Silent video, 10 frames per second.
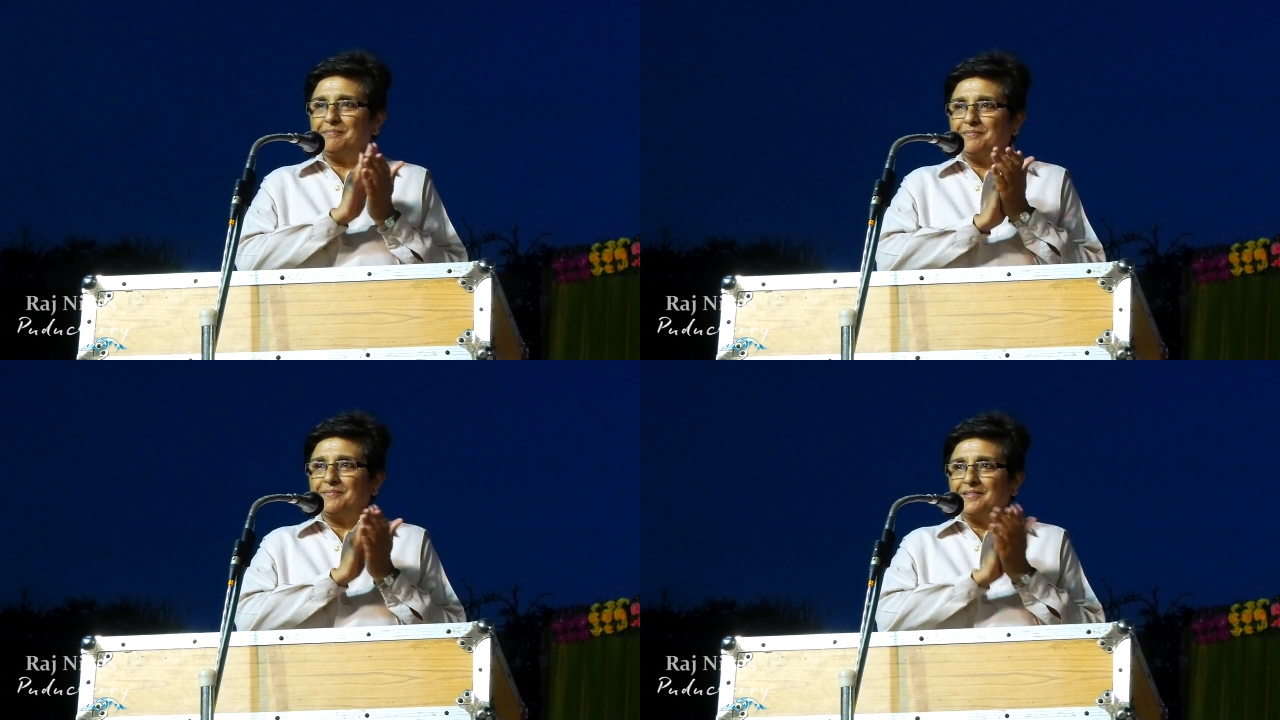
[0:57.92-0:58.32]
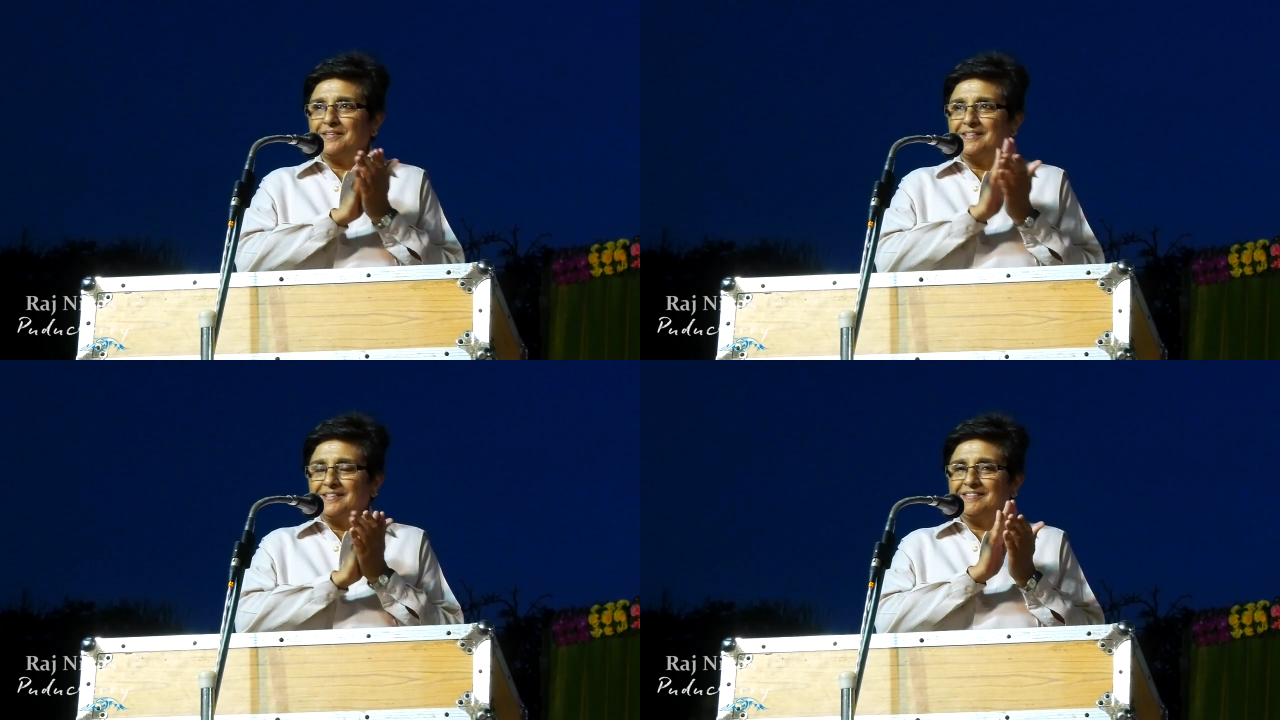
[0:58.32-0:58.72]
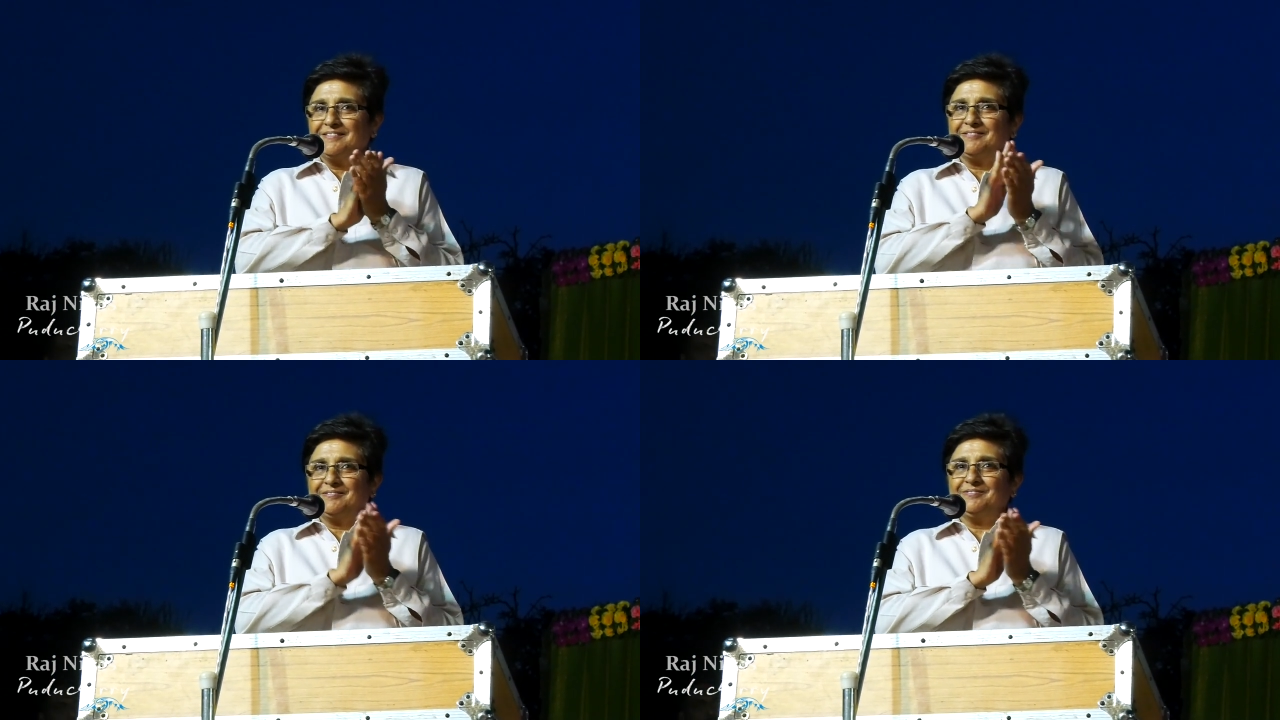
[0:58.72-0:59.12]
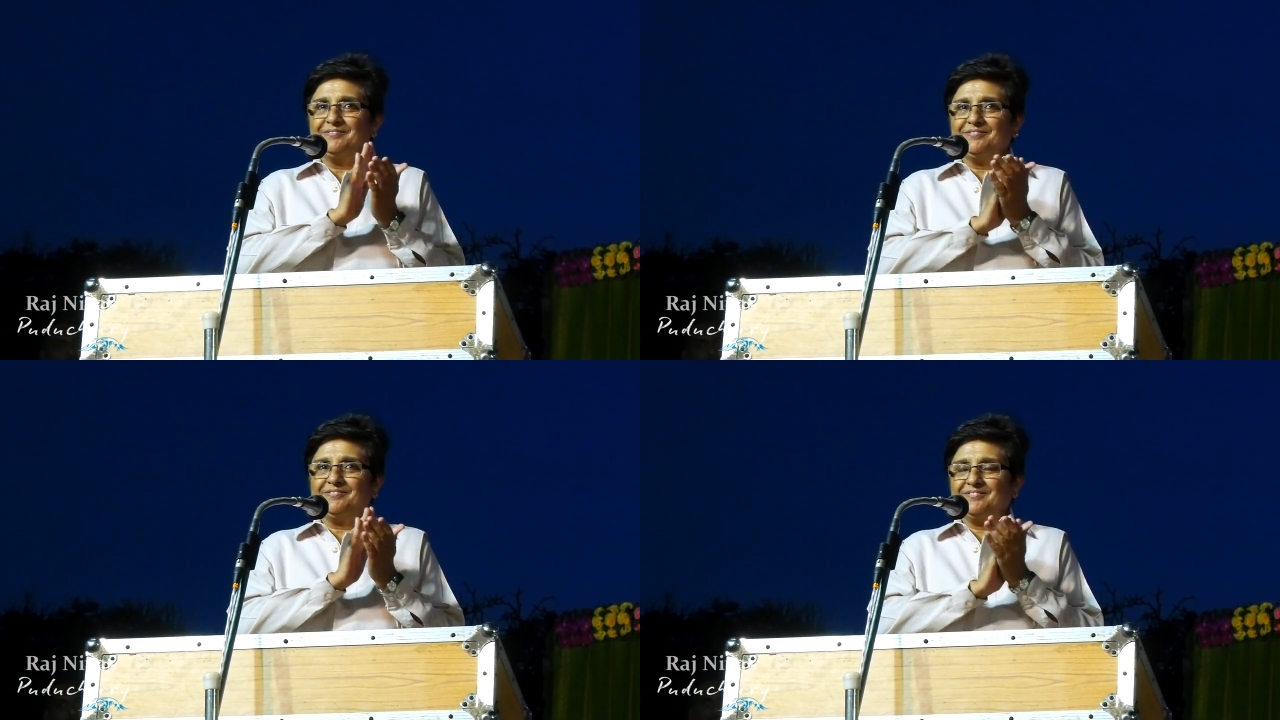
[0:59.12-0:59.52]

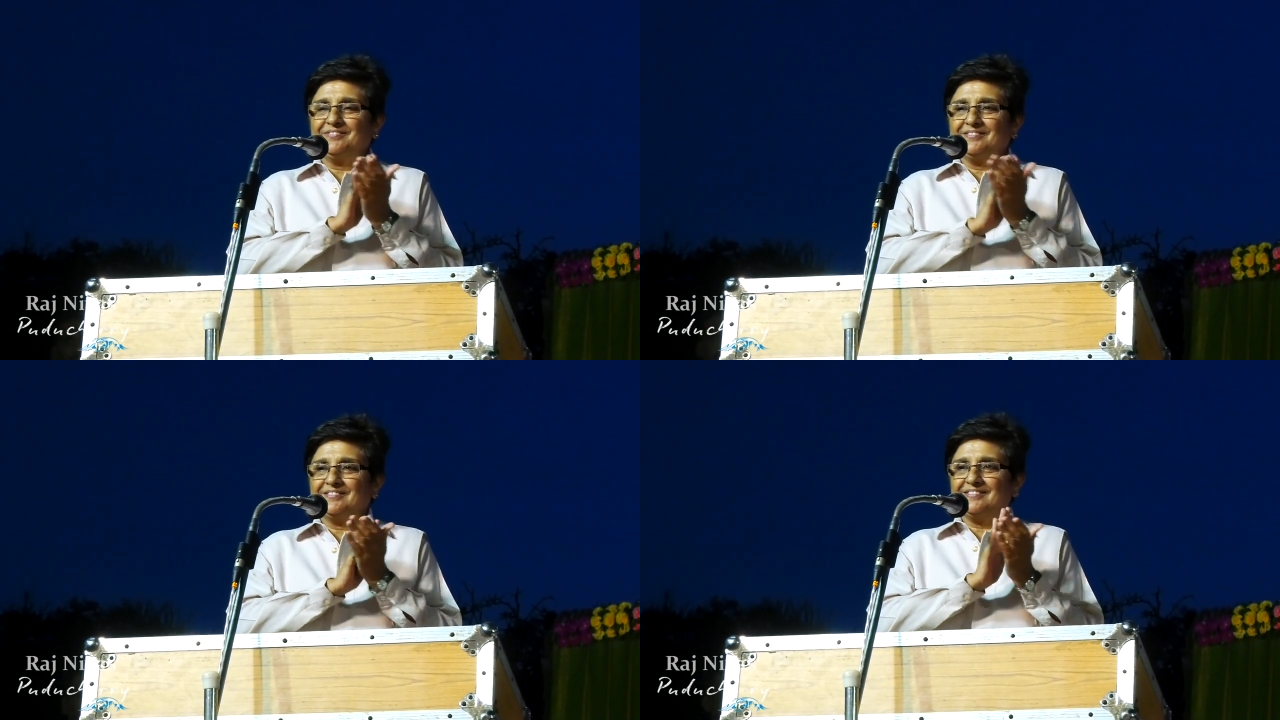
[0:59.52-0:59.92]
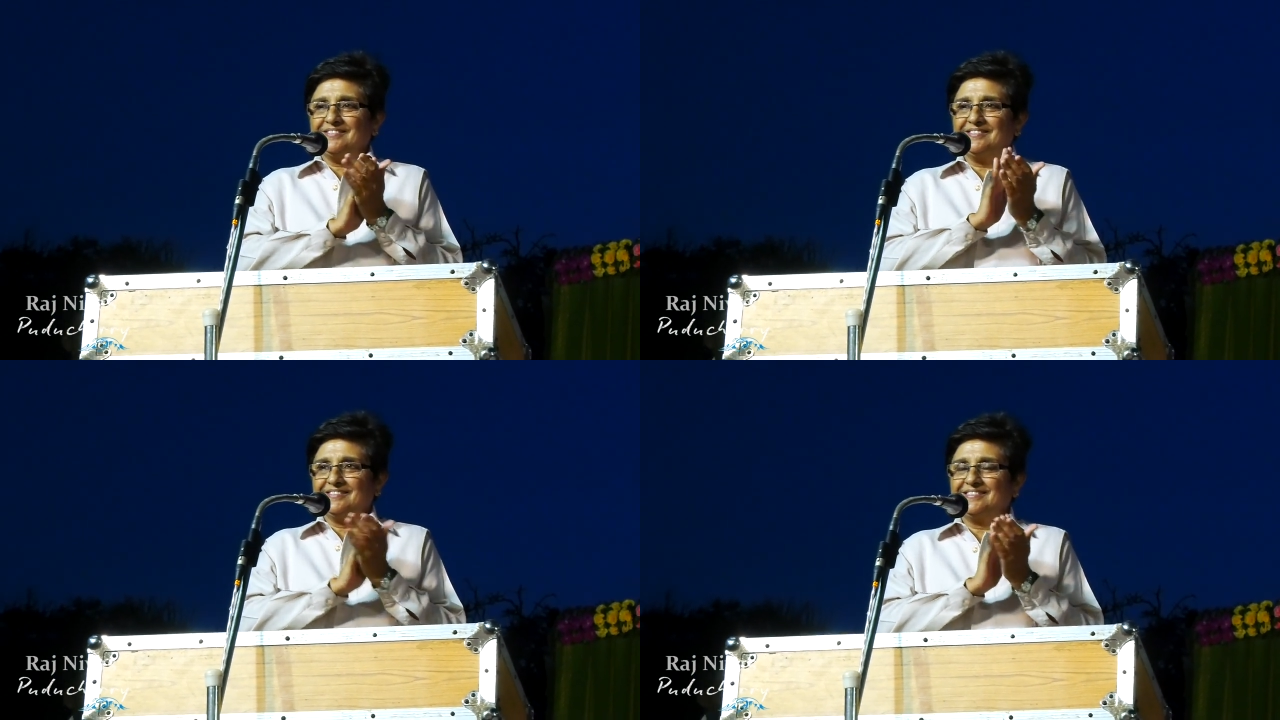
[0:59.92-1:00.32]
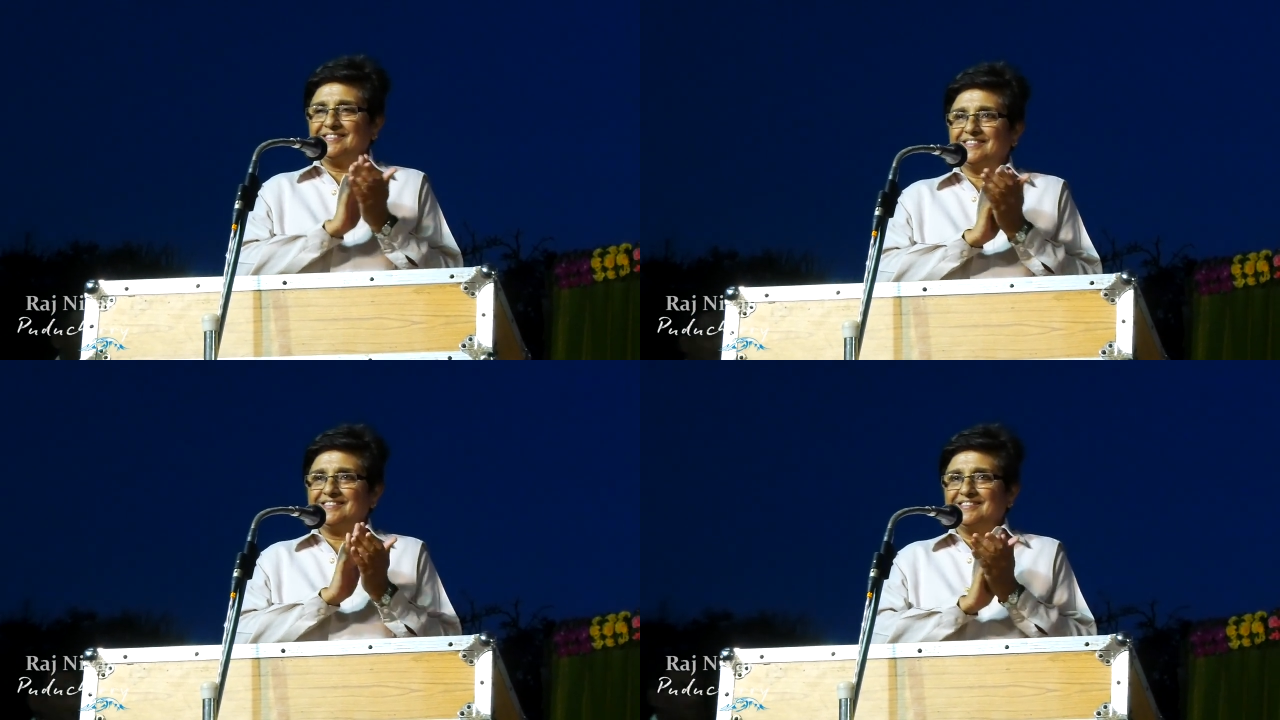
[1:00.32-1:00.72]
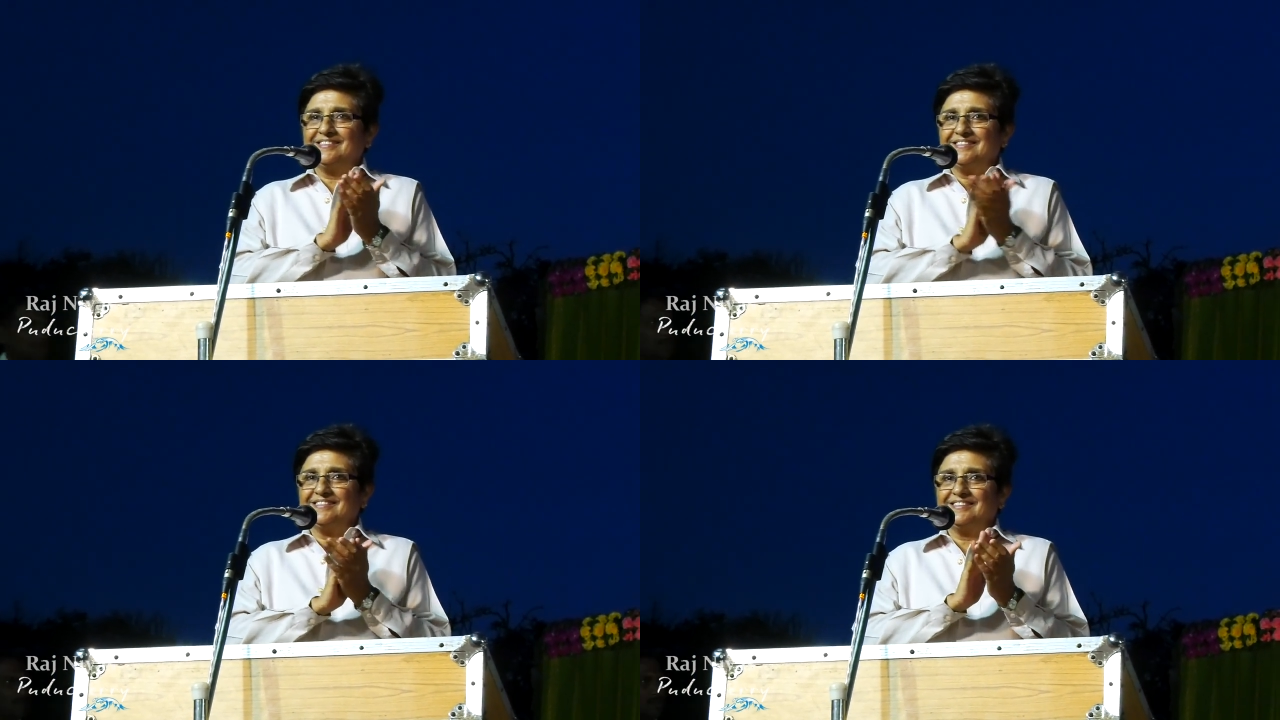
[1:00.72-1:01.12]
(silence)